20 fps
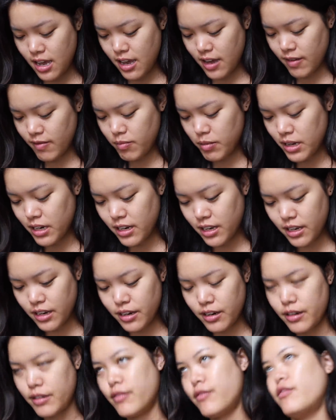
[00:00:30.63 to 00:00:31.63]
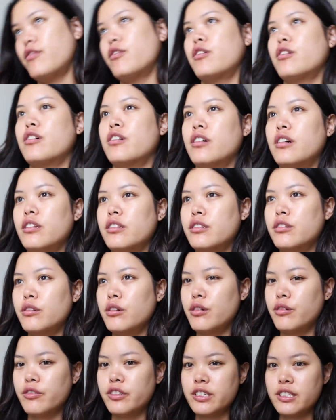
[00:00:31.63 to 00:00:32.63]
I've been here for a little
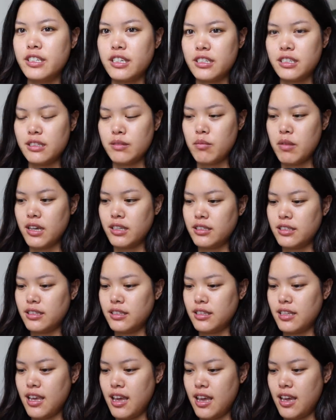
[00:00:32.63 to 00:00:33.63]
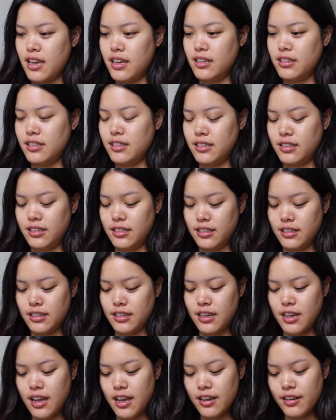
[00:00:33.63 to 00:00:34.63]
over six months and
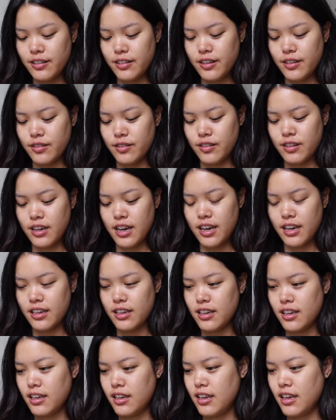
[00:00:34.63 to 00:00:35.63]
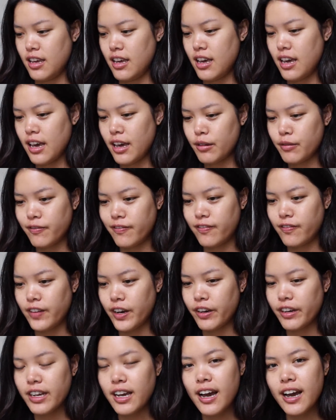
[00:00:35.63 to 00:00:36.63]
I don't know. I had
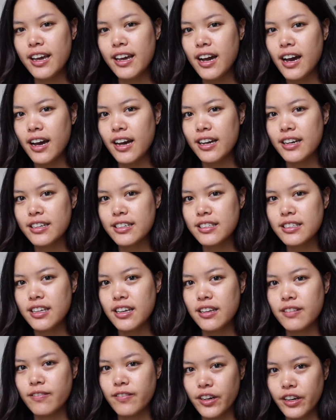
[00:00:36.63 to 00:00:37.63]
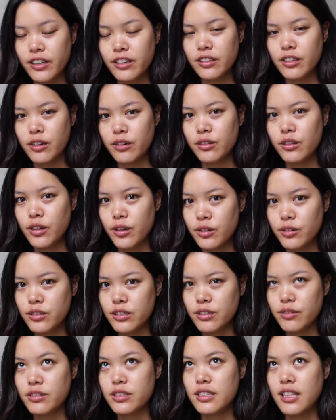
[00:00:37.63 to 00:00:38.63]
very high highs and very low
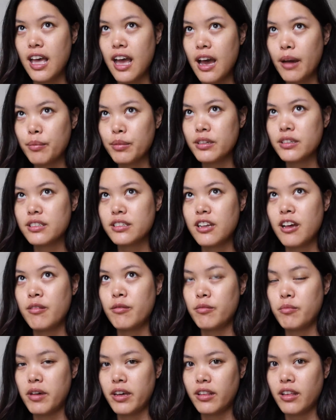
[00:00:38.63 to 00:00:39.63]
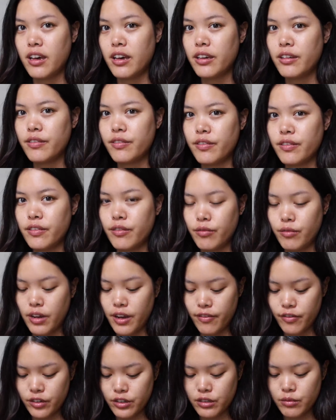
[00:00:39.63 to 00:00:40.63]
lows. It was the happiest time of my life when
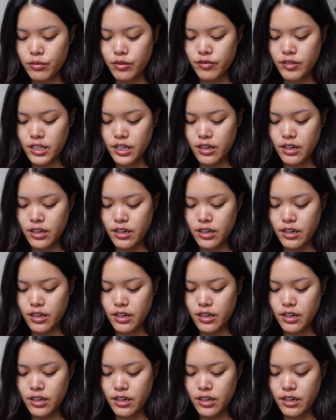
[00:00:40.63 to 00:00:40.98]
I first moved